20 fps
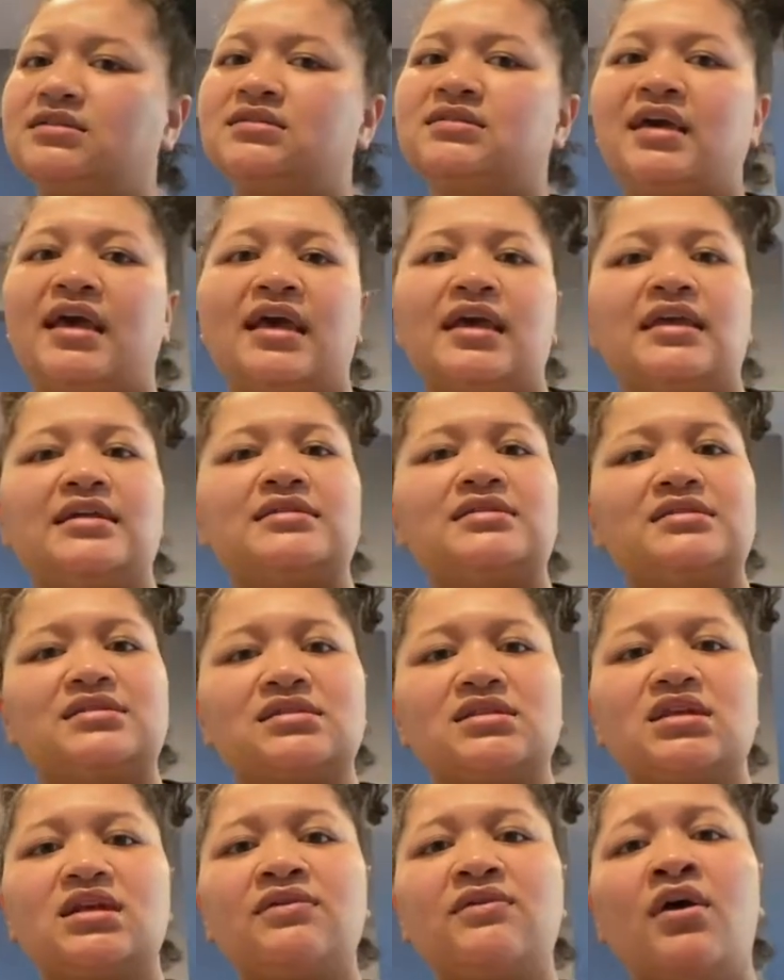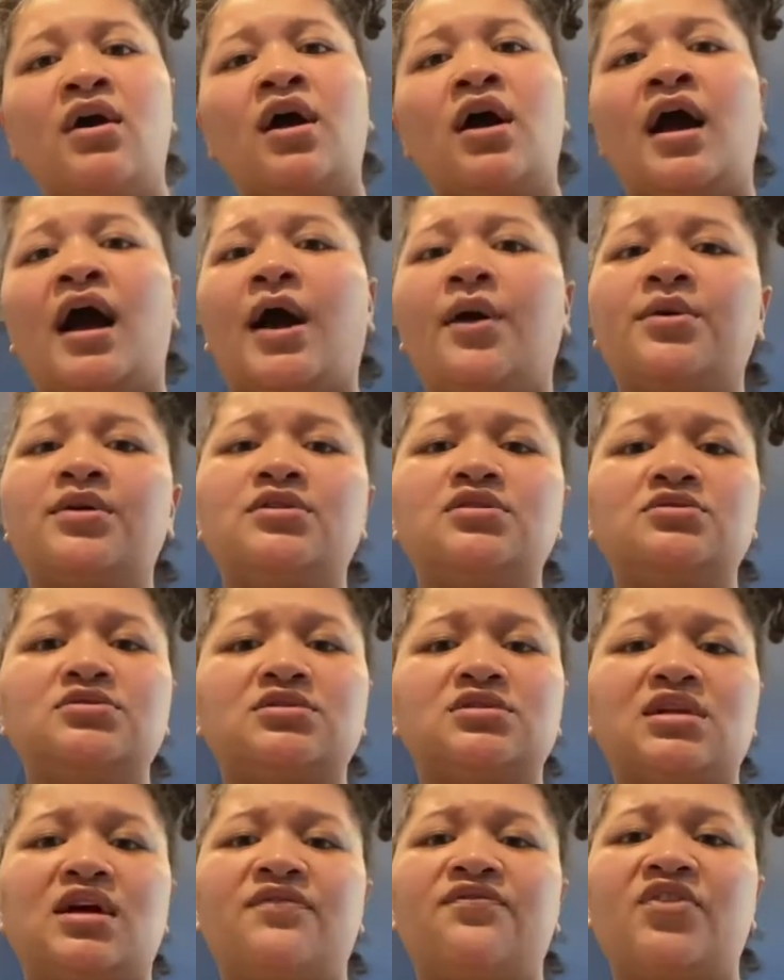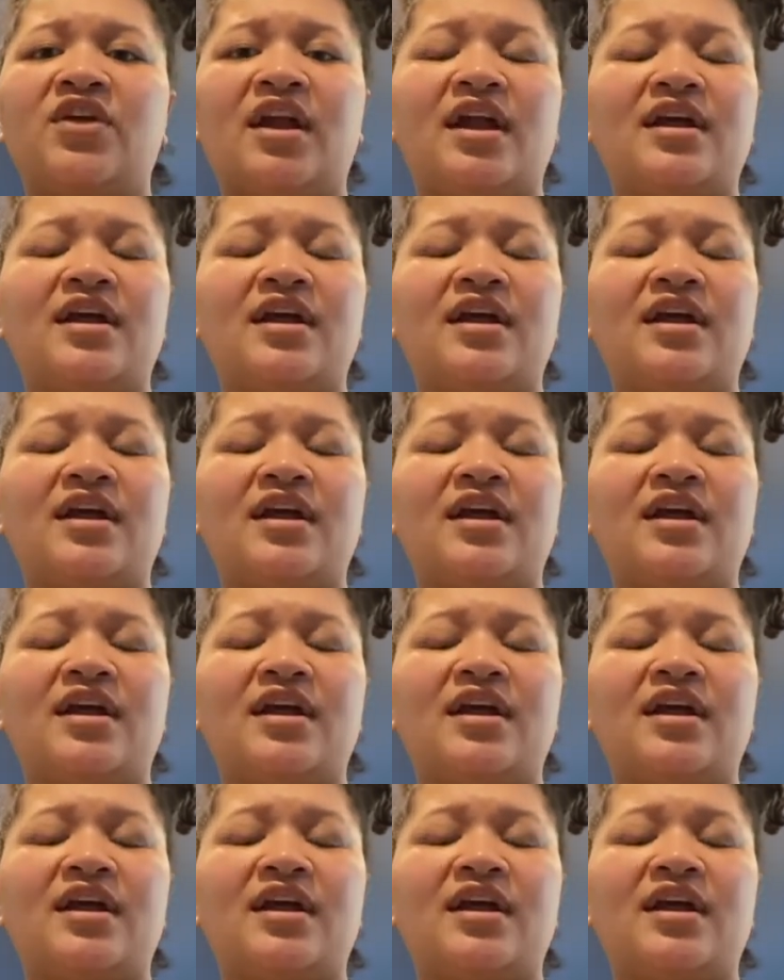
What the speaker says: cakes and stuff. I want to do stuff that I